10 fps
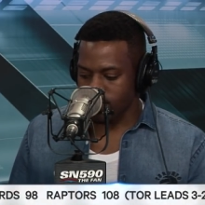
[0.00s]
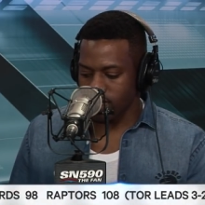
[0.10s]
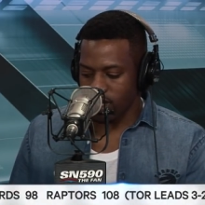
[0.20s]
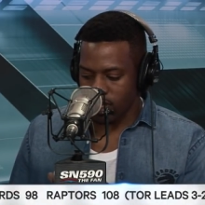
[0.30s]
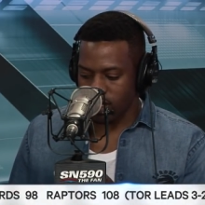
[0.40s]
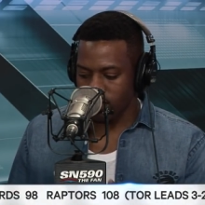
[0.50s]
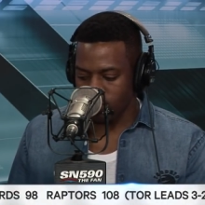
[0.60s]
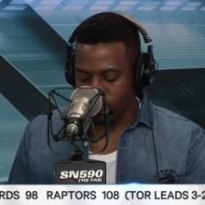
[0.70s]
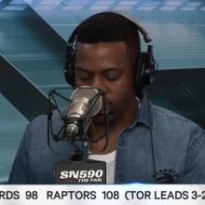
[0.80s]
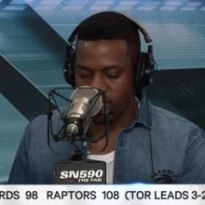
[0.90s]
and
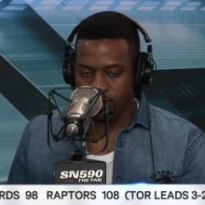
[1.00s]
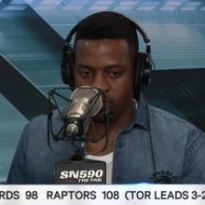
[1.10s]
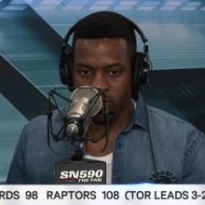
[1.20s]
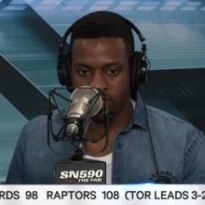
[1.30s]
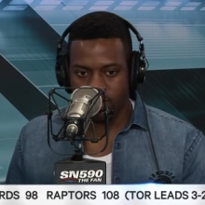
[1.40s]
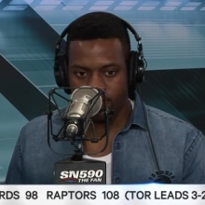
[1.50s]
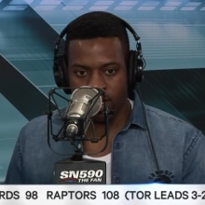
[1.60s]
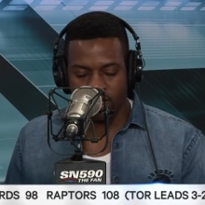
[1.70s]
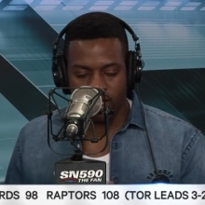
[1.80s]
we've seen some tweets about